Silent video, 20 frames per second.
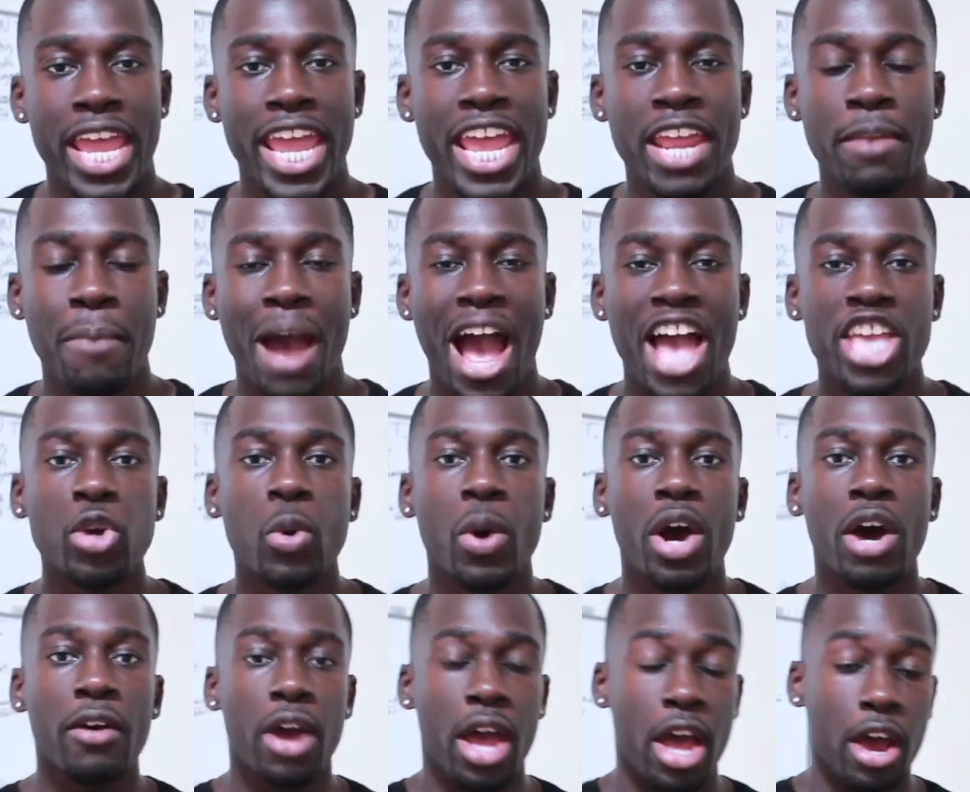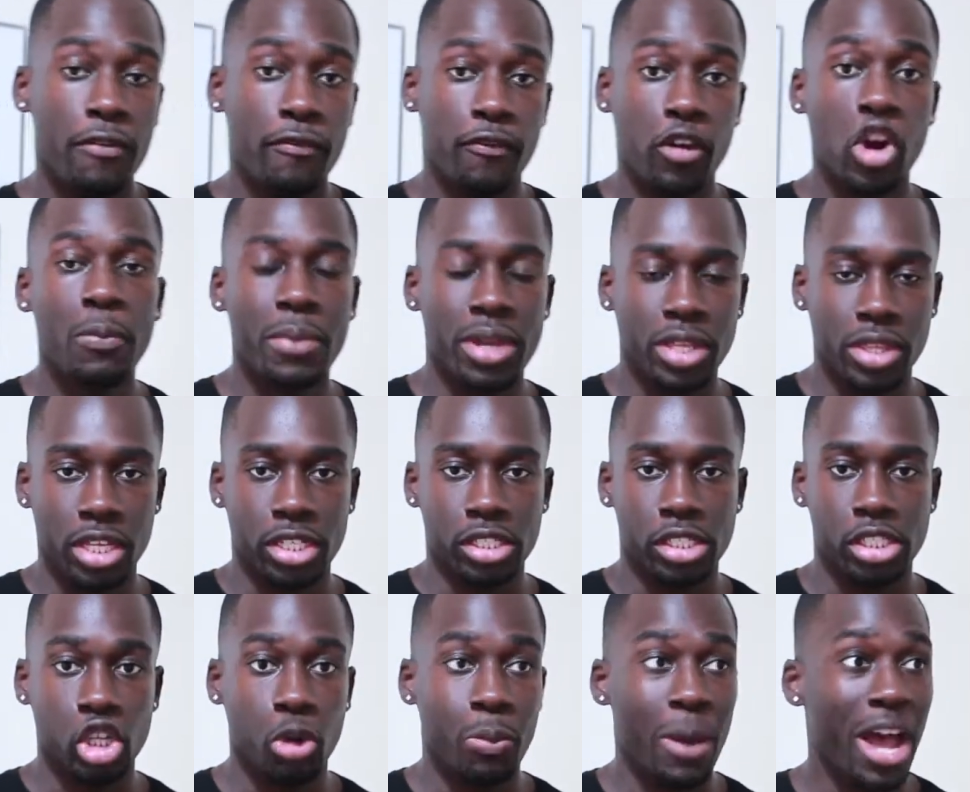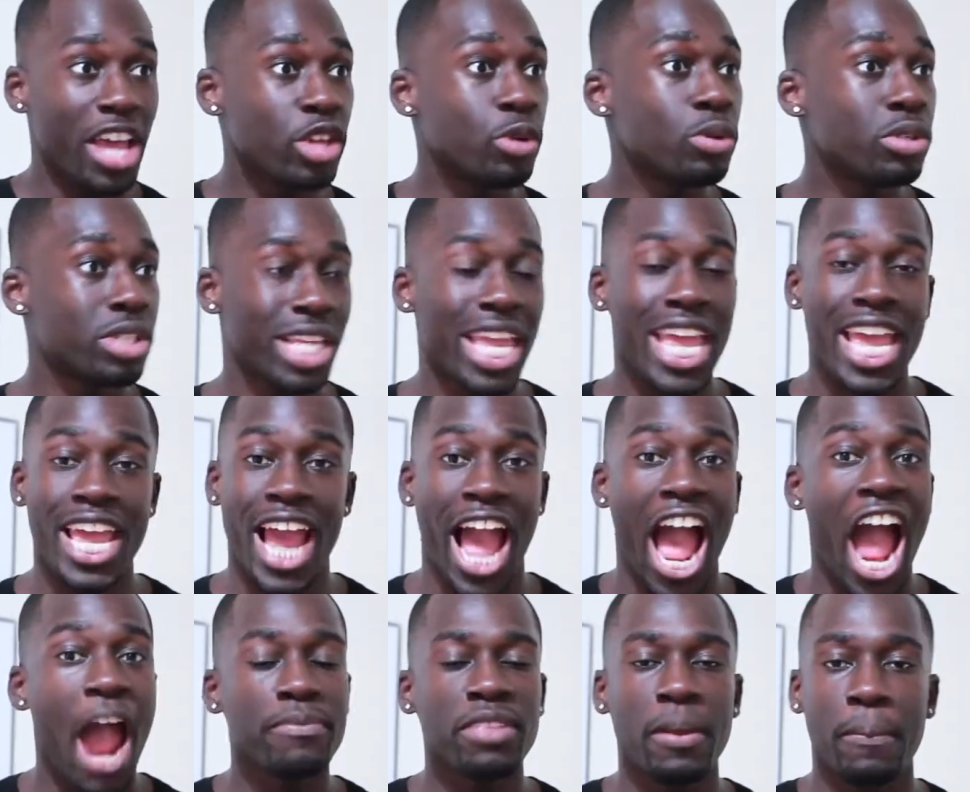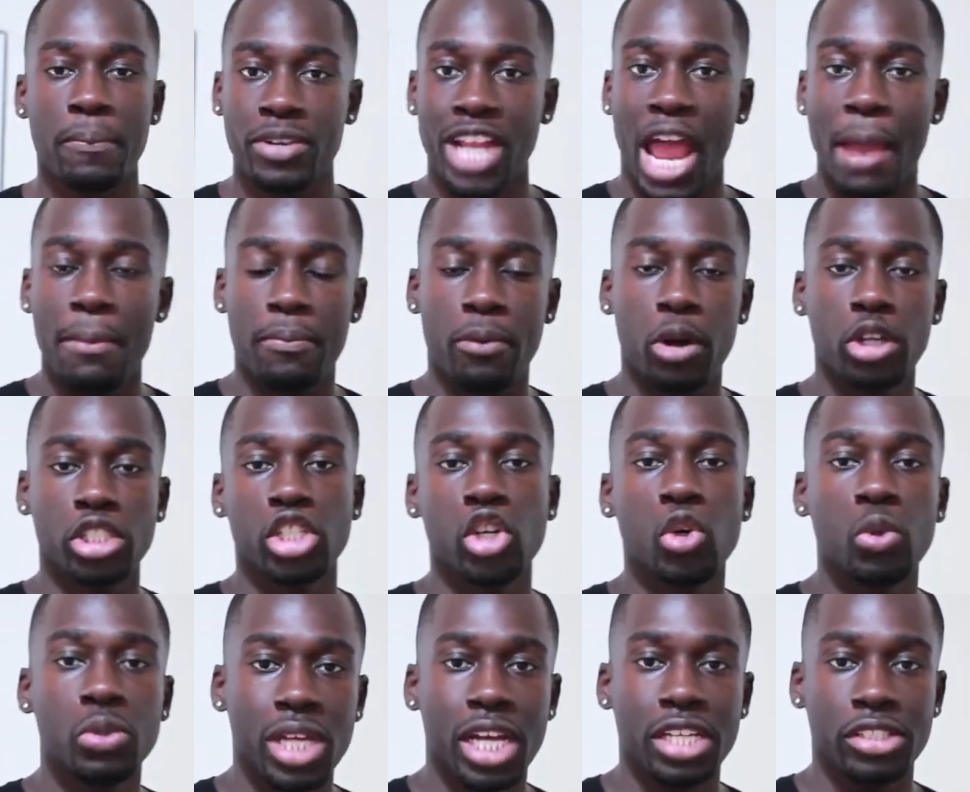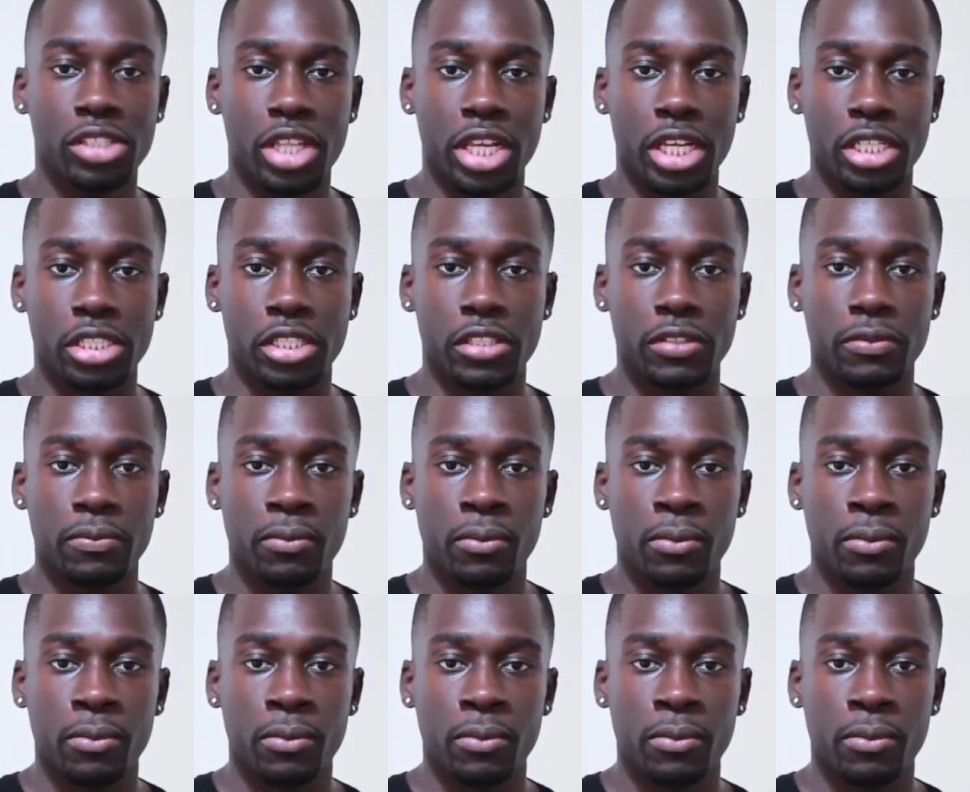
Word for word: And by you affirming this, so by you saying, I'm the type of person who does this,